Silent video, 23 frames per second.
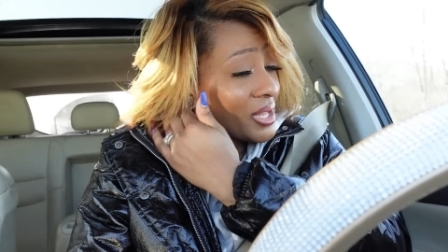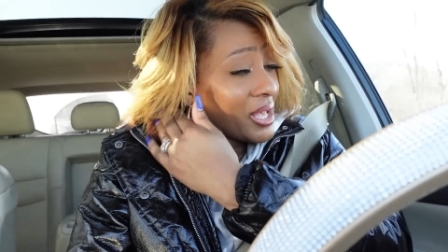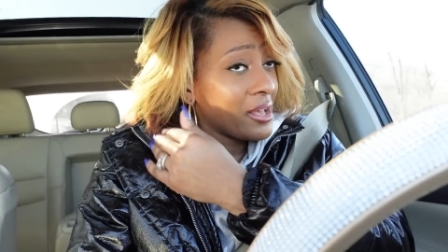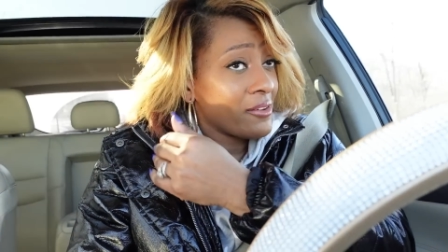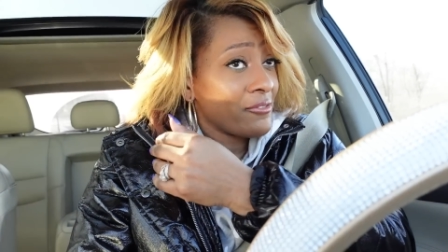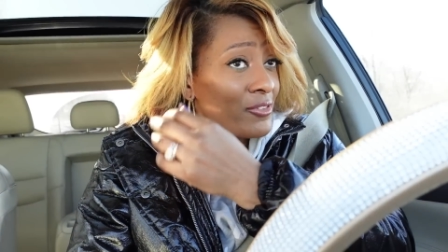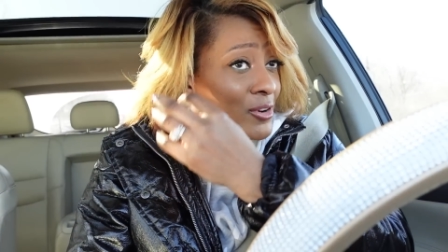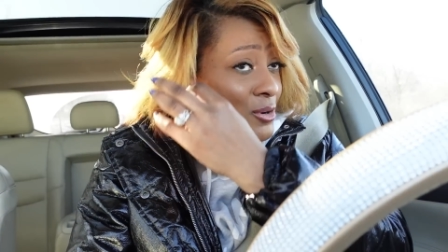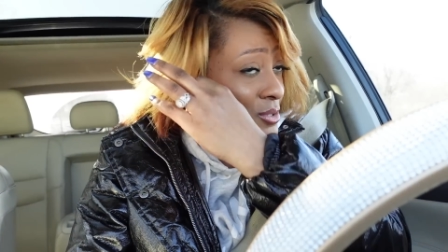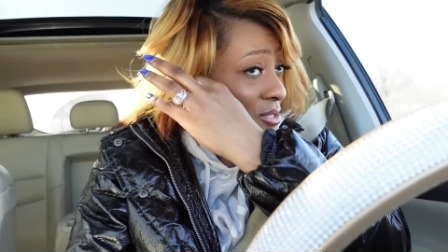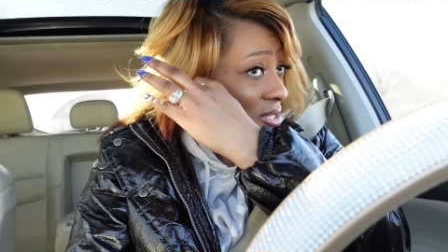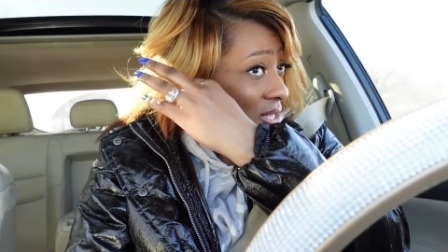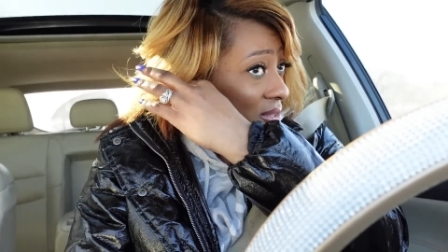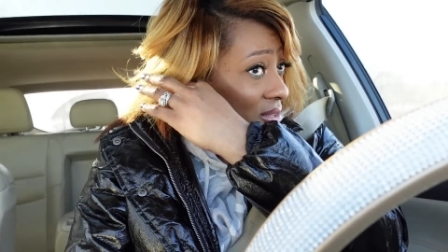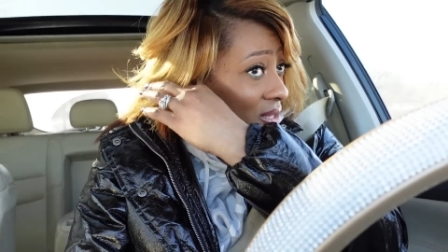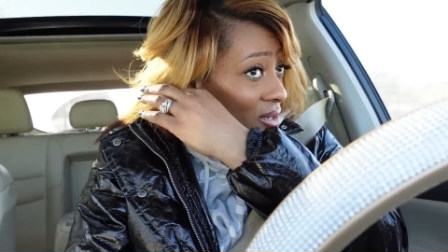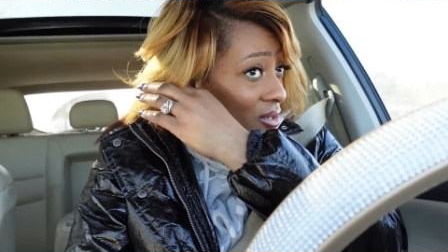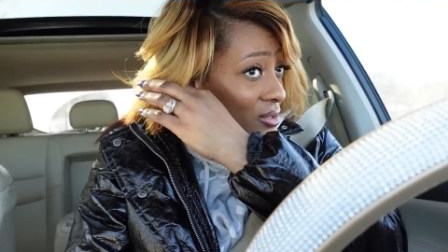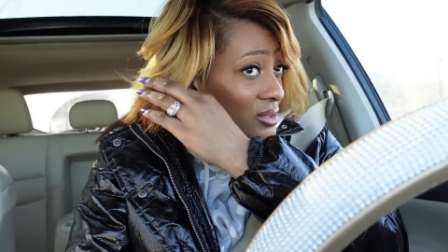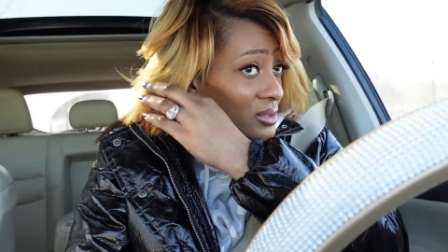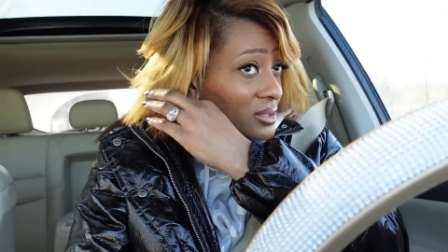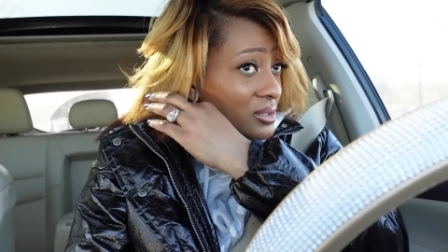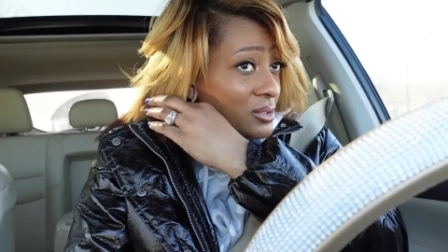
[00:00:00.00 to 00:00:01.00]
at first, I
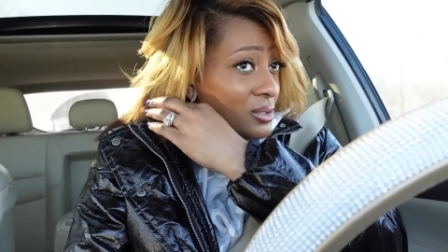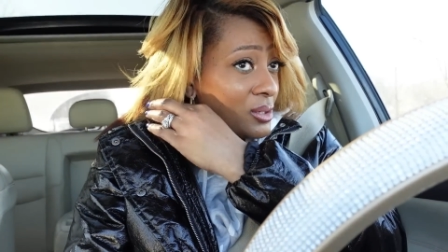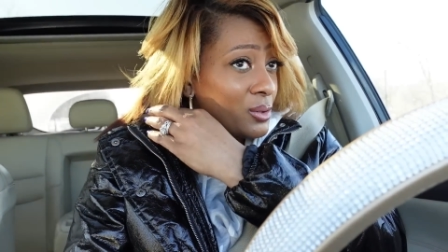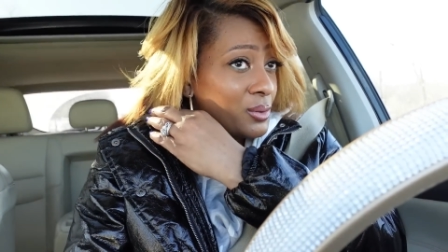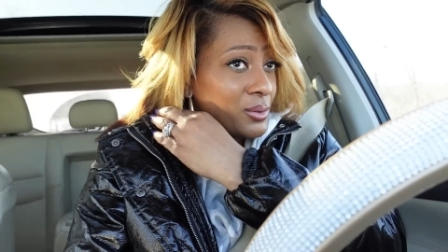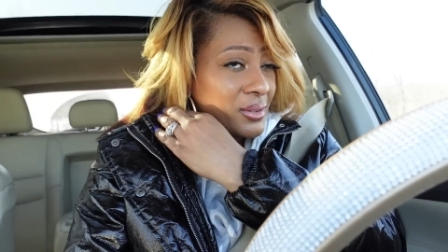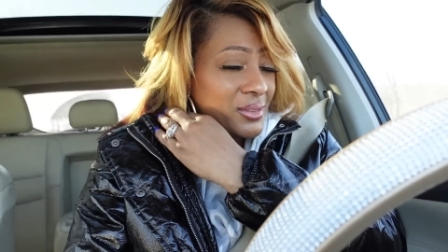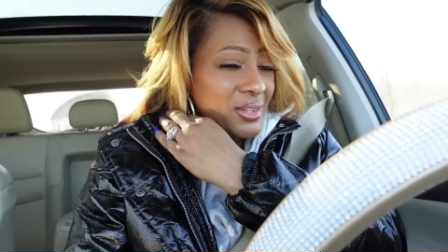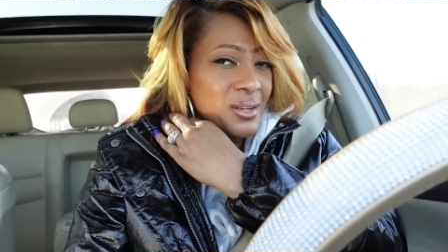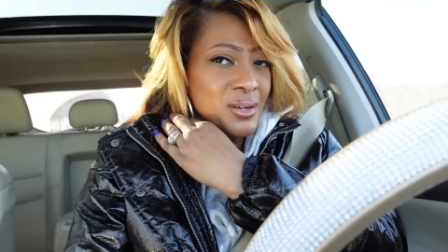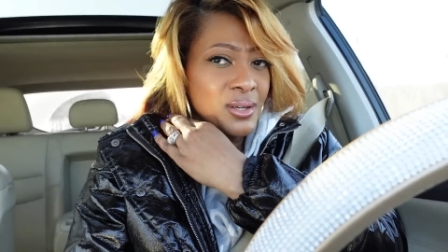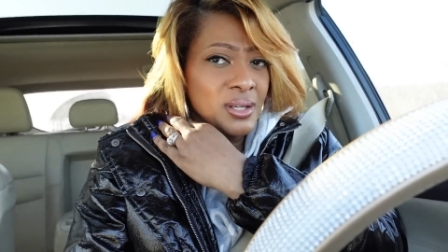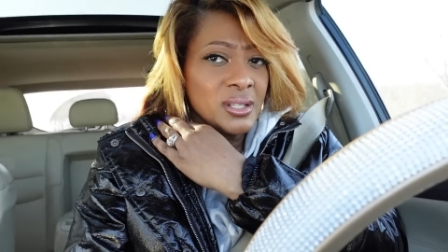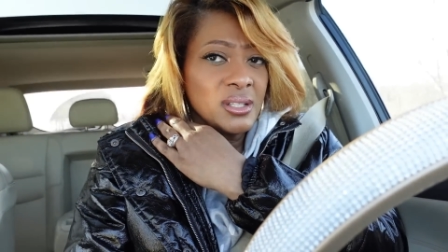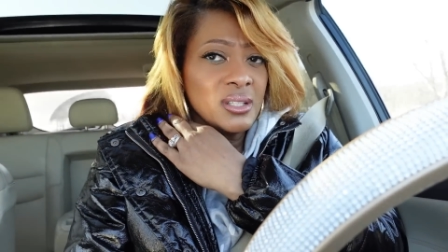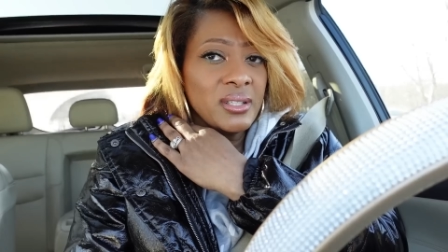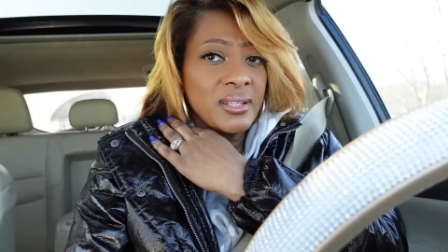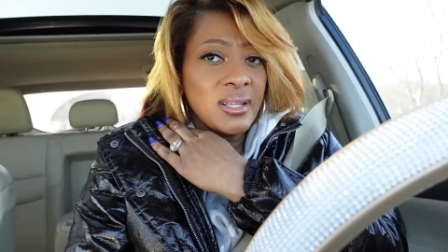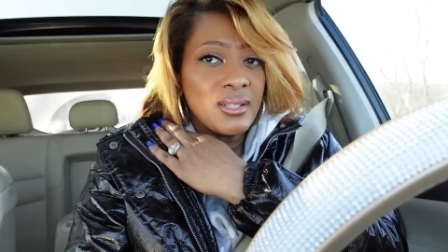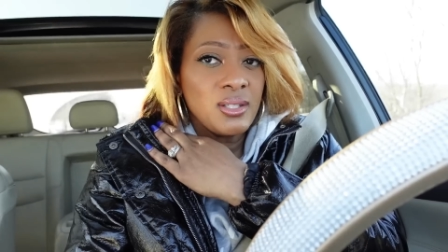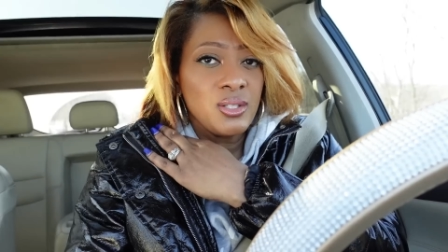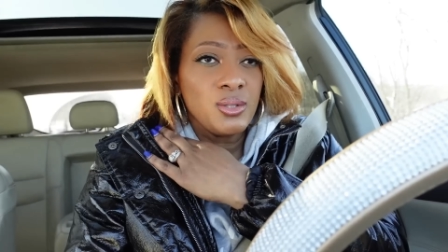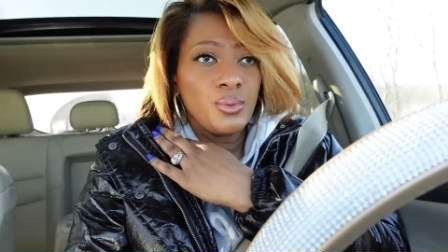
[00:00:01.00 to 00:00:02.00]
thought, you know, they're
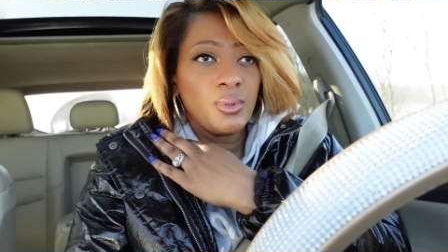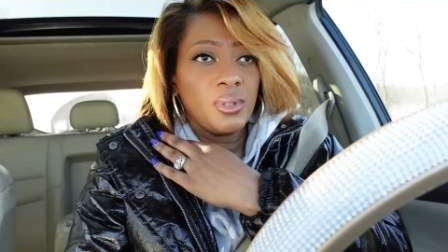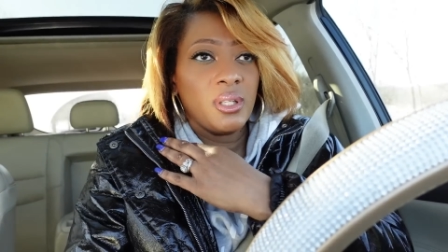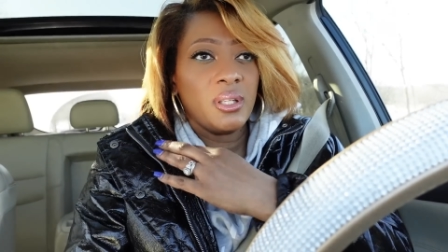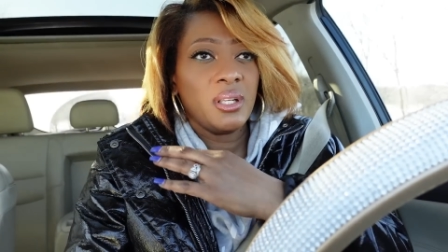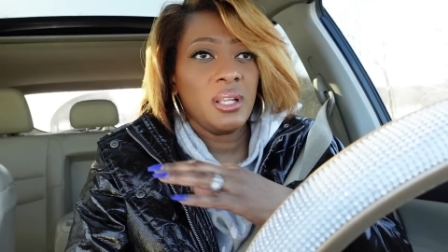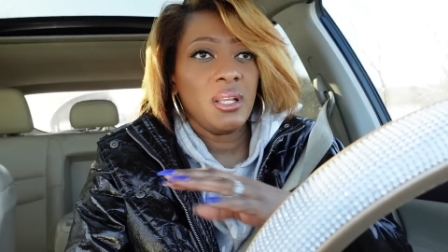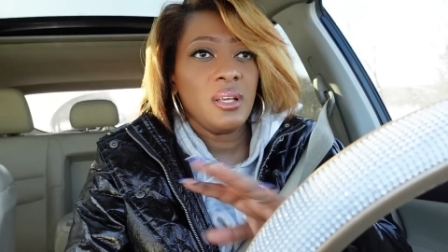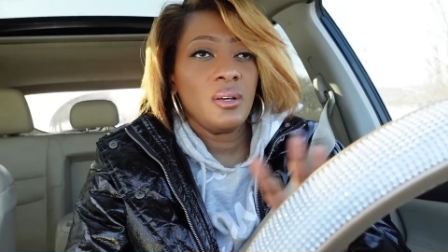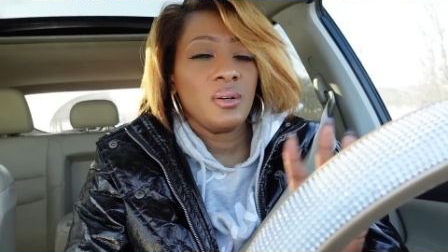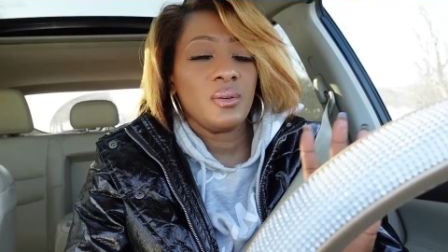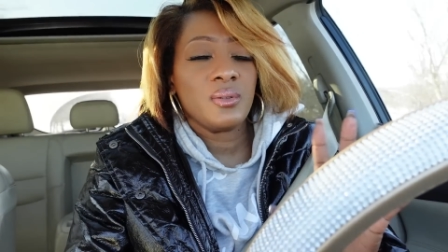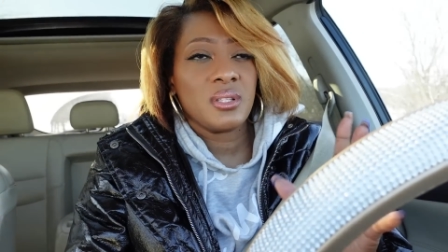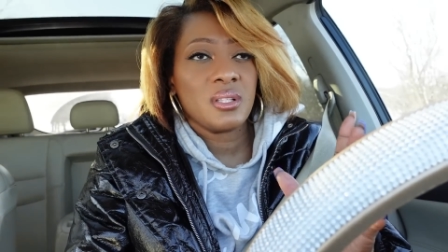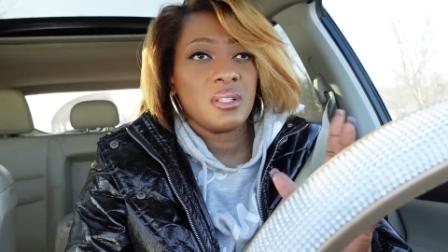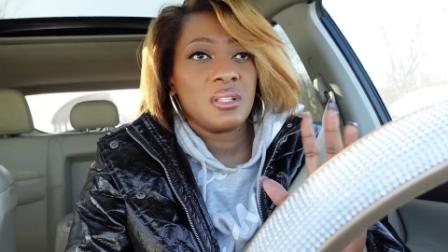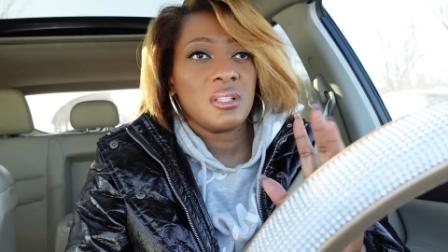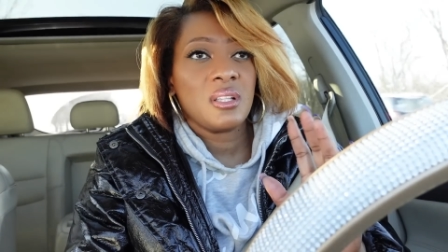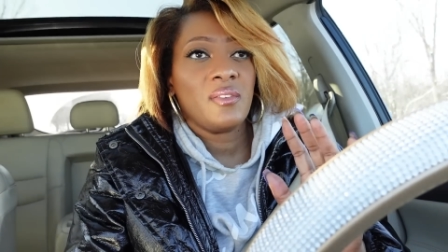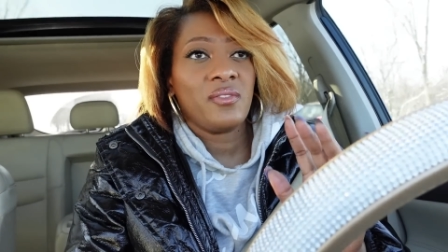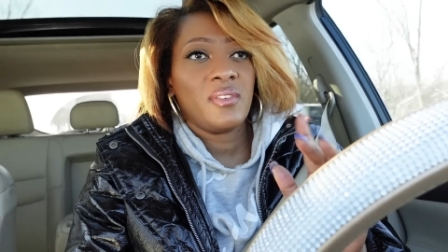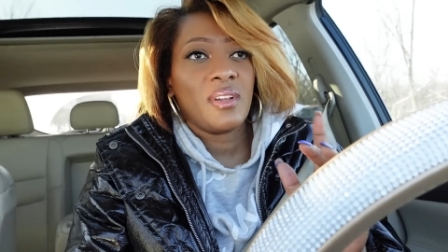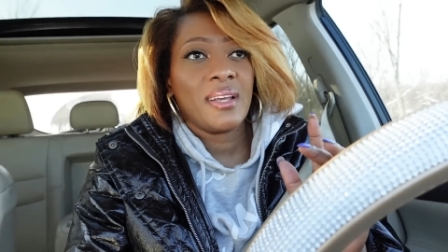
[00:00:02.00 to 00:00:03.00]
good at doing the nails and
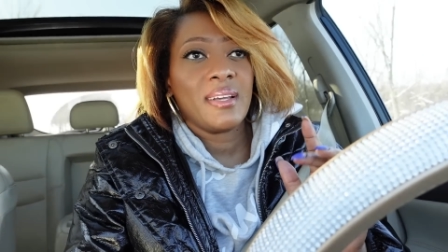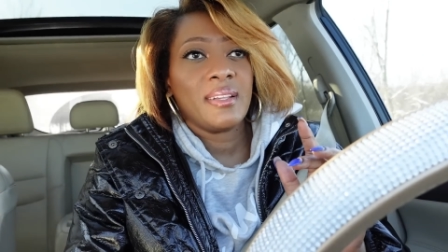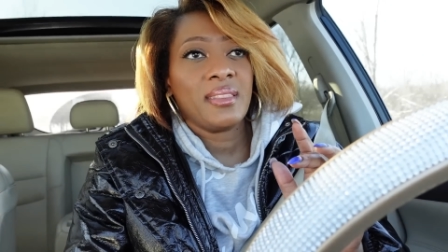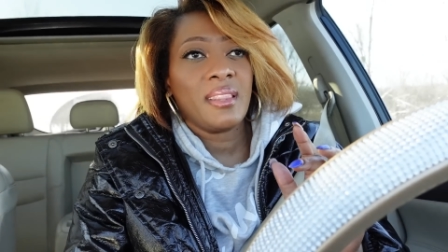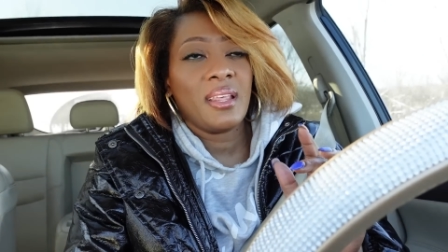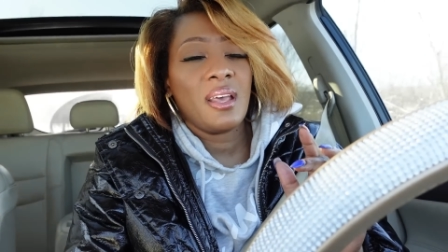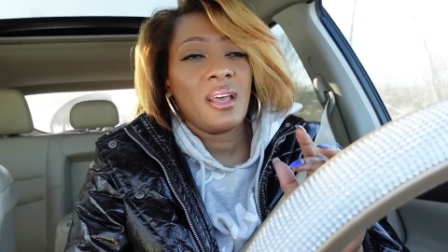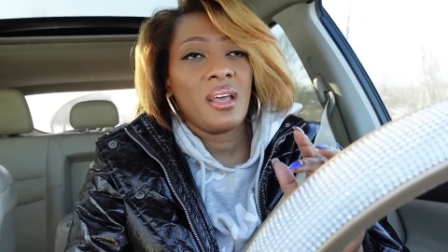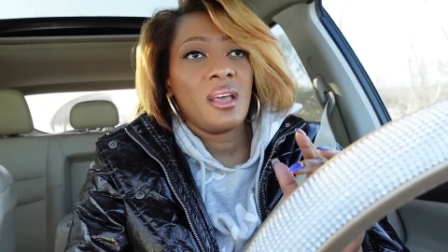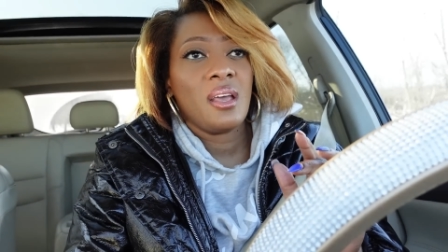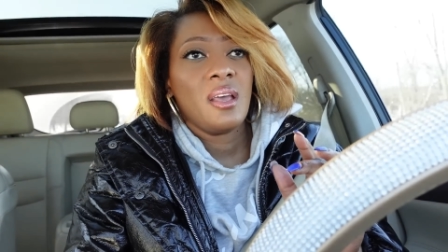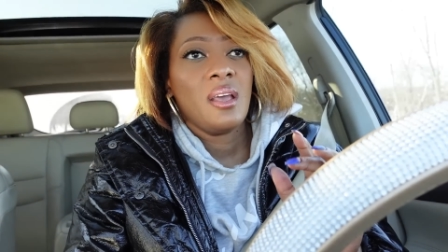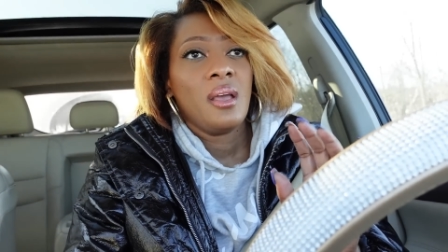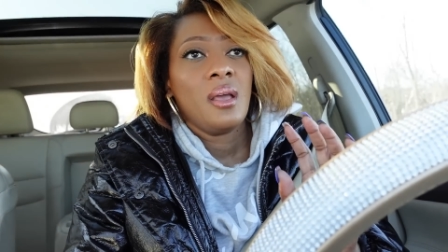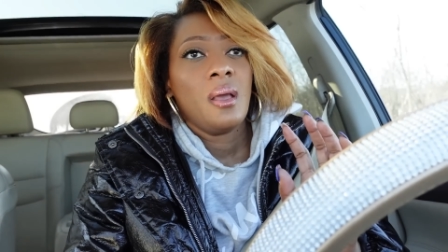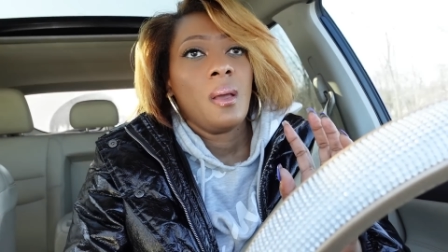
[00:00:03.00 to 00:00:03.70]
stuff like that,